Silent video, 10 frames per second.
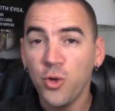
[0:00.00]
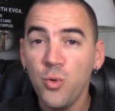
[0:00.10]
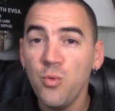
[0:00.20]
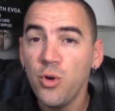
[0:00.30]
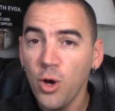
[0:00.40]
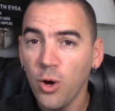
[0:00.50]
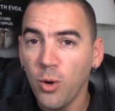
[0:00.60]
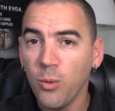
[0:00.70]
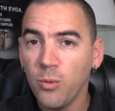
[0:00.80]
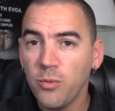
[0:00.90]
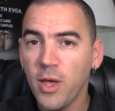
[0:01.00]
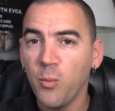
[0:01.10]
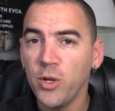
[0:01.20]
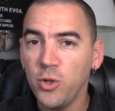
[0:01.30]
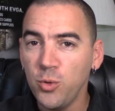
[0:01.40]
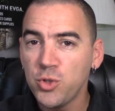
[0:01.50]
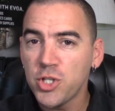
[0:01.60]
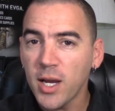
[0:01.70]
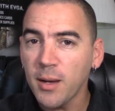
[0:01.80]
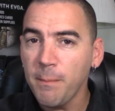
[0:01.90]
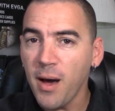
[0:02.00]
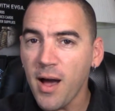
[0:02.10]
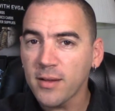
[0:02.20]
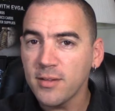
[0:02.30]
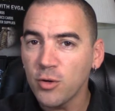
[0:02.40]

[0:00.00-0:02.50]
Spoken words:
you know that when you check a box